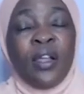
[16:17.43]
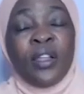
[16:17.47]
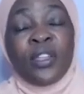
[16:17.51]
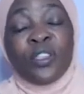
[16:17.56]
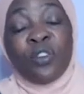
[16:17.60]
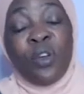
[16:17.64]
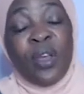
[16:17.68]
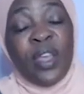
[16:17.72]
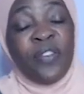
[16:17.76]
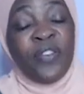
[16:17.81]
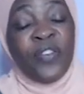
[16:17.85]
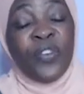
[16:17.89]

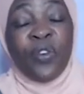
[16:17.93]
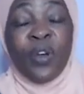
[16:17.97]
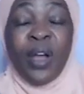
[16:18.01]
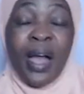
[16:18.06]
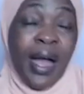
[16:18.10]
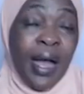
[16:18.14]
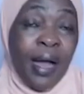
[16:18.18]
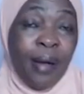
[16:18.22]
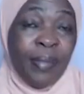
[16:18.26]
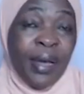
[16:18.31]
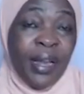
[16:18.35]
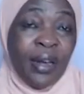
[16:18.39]
So if you
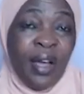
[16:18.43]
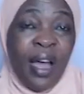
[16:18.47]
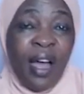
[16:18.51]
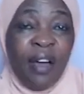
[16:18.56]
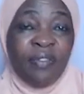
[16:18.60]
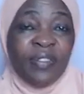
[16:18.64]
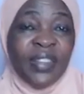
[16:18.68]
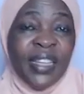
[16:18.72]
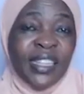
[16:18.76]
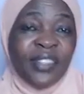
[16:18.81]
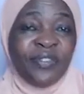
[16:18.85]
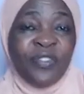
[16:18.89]
come and
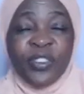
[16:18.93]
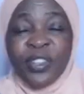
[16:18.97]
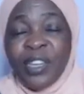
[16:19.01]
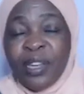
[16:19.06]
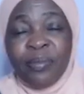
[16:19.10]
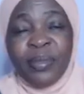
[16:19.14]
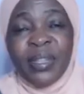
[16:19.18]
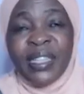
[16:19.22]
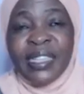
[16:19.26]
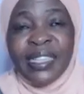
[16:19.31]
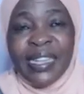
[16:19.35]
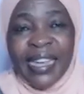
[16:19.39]
have just
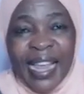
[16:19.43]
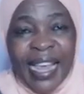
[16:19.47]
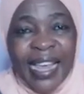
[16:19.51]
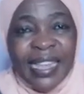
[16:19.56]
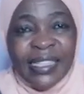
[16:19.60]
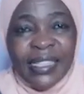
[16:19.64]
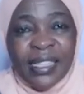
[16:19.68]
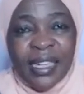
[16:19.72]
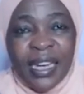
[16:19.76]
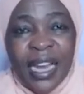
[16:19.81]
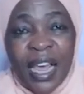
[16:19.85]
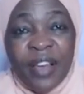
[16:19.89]
14
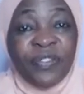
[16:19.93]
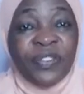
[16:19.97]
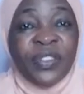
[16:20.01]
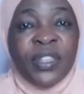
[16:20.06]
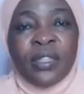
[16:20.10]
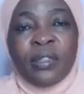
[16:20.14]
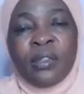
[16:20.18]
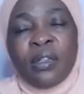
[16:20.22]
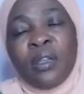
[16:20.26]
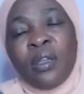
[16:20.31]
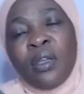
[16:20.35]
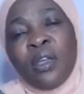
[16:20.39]
minutes left
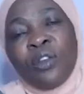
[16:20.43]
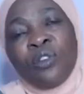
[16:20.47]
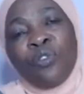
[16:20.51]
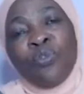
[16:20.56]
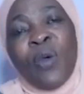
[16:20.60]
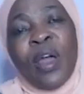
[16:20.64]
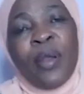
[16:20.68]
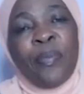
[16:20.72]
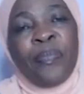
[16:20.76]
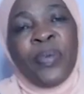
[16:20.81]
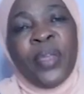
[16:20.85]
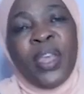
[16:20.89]
to
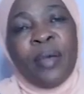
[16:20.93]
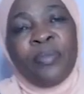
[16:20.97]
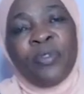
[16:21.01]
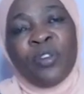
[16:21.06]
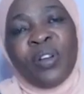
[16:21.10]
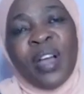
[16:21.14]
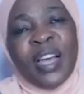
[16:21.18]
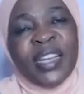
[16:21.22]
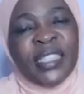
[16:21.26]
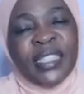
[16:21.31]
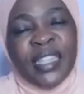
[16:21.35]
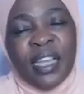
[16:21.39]
1 p.m., you
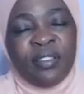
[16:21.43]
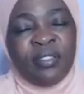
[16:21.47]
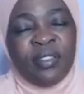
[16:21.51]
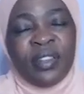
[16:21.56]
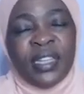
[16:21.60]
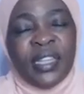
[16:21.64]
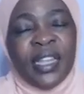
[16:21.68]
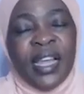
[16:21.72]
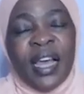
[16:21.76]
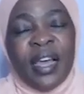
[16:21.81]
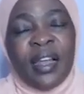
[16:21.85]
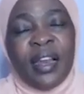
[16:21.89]
can't schedule
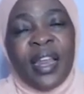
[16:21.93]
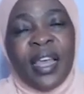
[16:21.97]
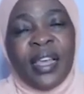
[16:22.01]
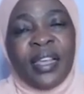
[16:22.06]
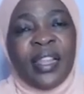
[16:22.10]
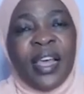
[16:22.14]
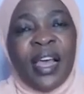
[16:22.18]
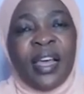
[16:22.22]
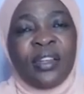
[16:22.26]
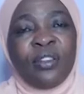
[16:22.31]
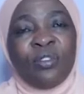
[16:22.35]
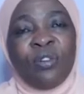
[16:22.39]
it that, like
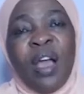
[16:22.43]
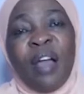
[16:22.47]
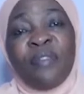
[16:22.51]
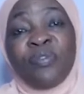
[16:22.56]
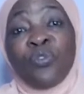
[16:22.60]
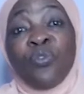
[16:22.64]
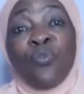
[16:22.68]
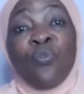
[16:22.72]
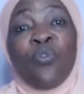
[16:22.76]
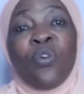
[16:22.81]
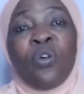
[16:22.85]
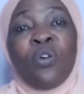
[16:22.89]
that. You have
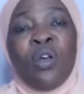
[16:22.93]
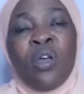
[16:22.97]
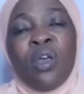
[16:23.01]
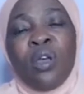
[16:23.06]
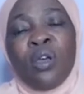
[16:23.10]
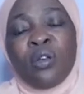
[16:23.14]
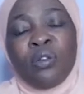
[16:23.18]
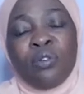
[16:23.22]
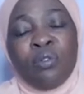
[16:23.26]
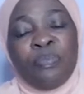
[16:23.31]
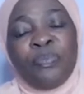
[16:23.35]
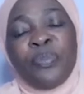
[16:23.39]

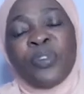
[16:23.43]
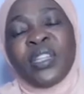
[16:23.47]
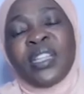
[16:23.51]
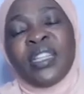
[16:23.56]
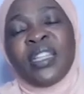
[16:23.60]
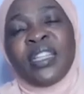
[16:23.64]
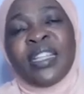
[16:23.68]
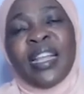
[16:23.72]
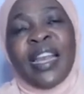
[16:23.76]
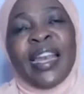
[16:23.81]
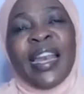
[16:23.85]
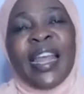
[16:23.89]
to put it
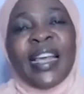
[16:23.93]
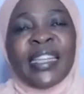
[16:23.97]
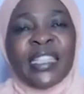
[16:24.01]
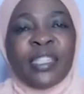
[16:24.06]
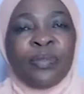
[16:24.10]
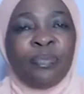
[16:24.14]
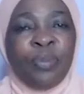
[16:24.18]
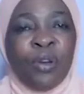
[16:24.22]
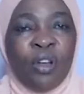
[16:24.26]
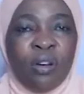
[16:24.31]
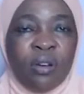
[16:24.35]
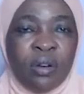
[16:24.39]
in the
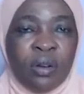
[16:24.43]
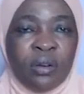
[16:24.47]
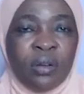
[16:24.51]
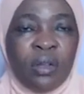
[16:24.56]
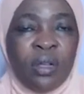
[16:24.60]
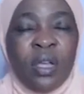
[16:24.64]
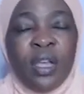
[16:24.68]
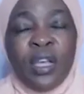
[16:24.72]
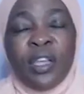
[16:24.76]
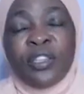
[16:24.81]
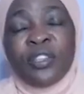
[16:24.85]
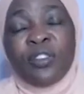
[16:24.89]
next block.
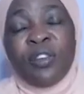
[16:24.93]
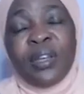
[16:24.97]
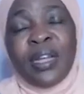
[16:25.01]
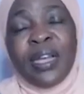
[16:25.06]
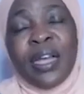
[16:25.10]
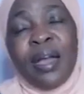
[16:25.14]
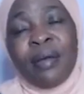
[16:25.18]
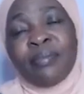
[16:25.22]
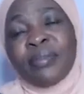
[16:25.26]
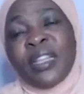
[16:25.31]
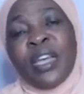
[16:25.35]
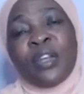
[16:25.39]
So it
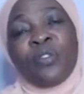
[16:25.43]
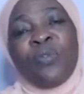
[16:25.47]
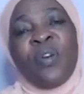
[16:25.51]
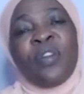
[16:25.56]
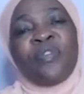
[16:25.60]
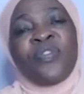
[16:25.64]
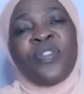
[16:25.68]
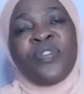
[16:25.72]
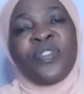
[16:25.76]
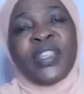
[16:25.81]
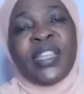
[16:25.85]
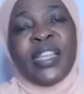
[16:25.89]
comes at
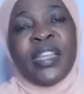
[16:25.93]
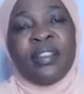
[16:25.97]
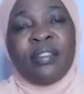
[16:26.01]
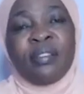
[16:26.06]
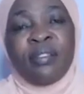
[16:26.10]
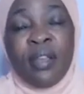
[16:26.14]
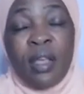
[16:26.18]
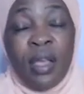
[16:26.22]
1:15.